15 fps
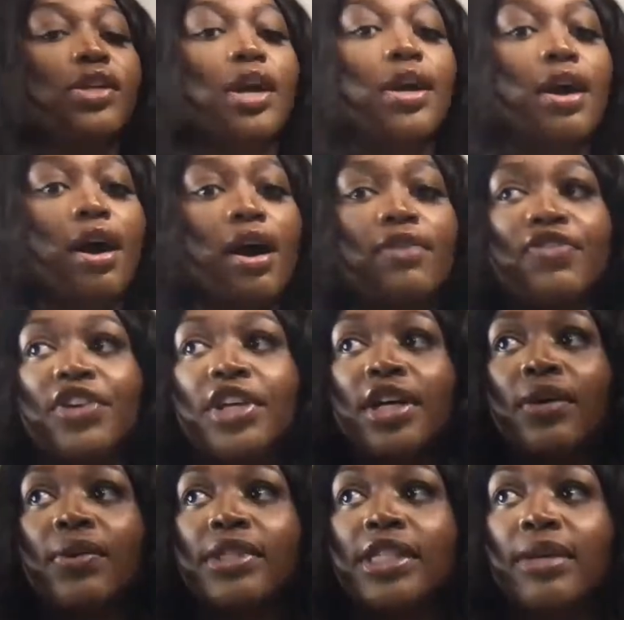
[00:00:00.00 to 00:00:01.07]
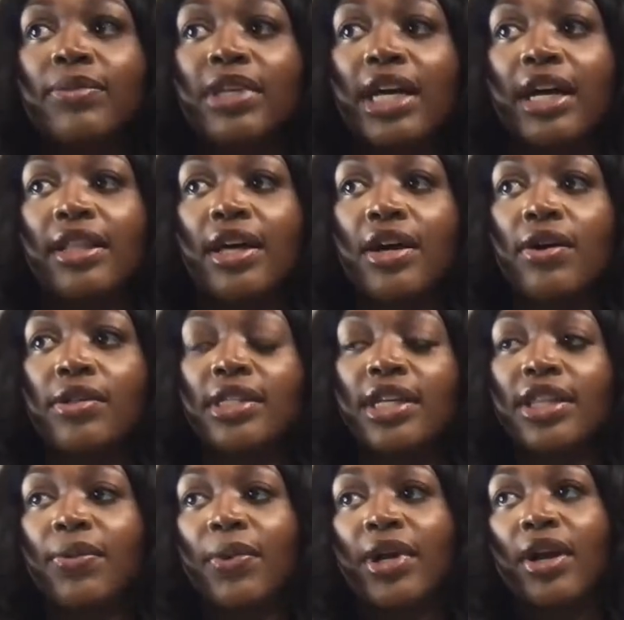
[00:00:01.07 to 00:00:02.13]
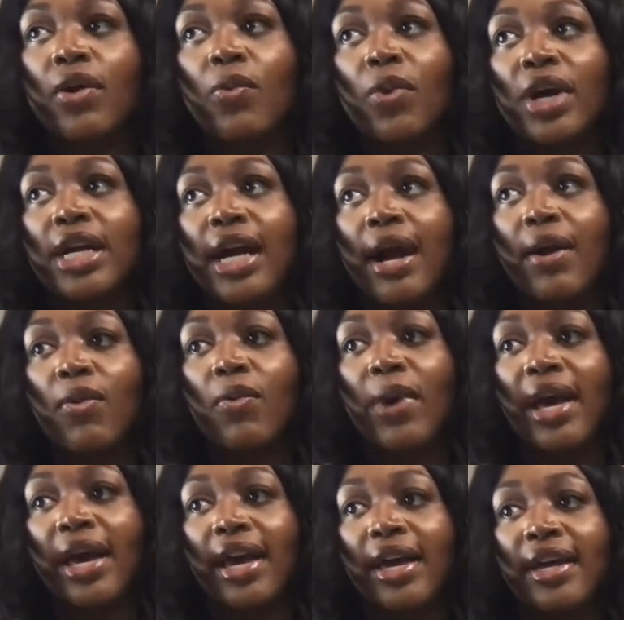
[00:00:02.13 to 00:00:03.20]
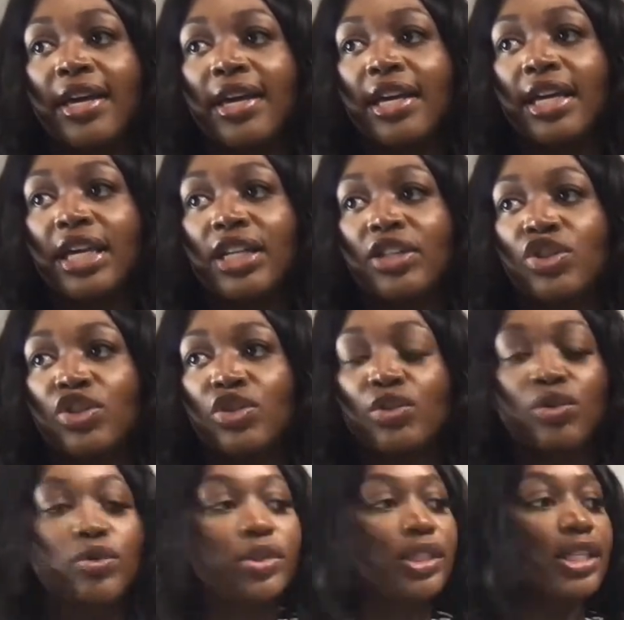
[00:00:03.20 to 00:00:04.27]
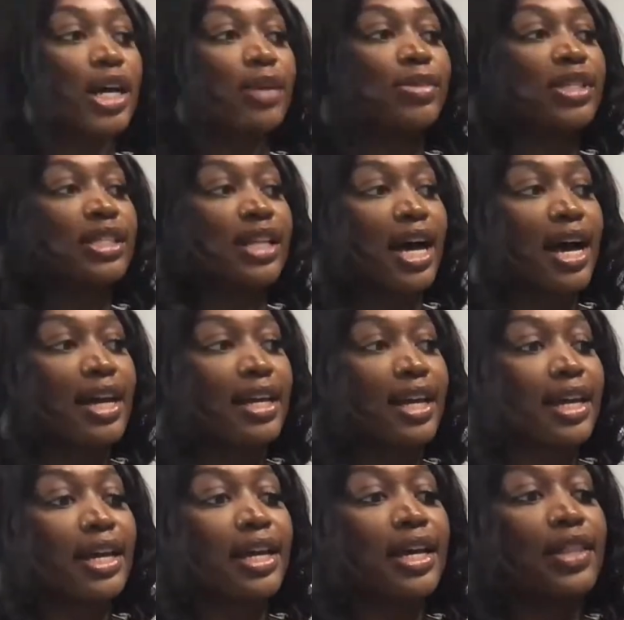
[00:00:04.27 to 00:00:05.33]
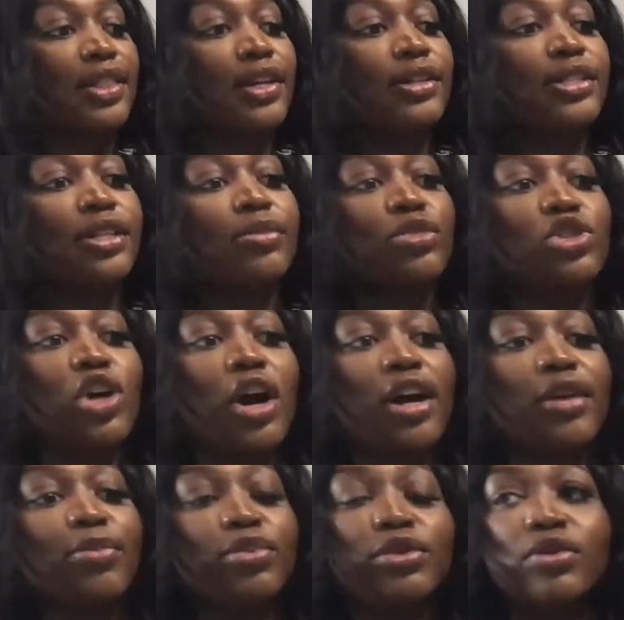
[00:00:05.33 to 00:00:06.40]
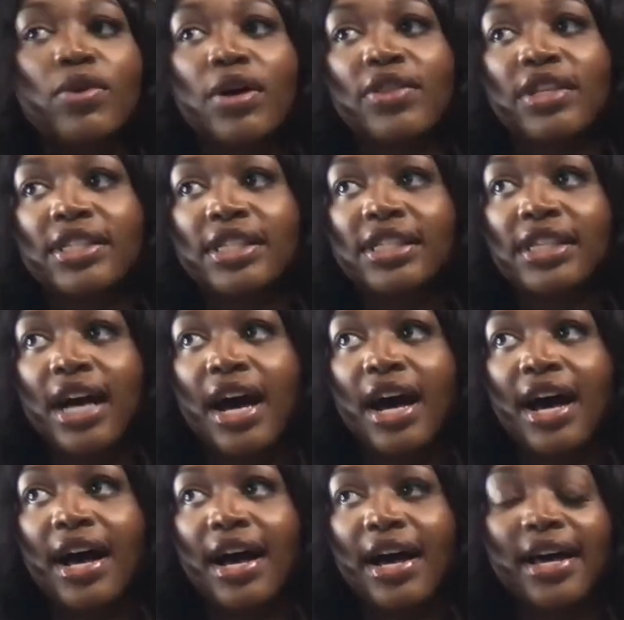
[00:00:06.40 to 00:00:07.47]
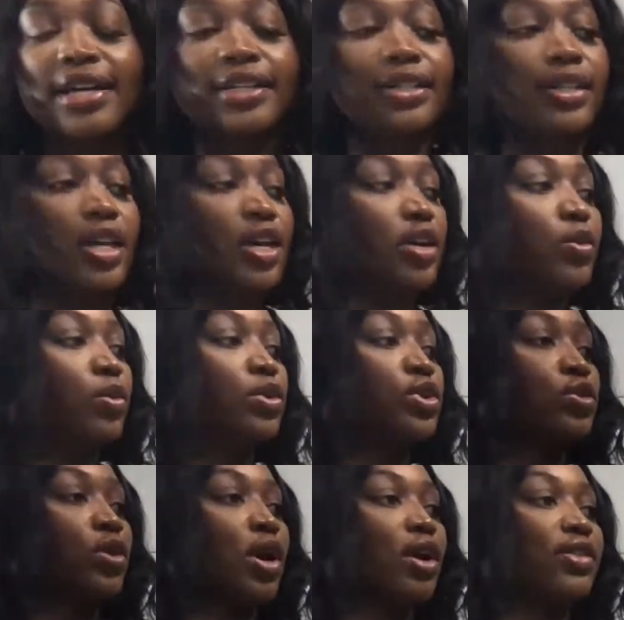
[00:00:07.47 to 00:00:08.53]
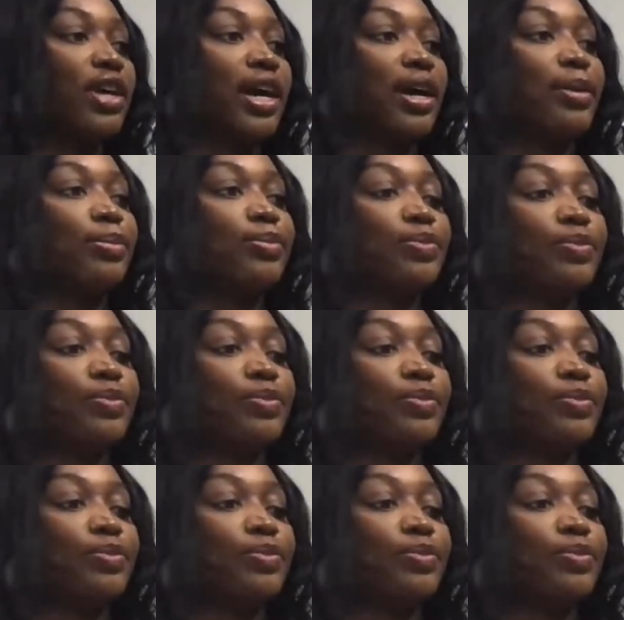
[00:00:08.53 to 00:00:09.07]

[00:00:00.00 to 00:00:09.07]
start off here with some yellows and then we're going to work our way into some cyan. There's some dark blue on the sides. We'll do all that.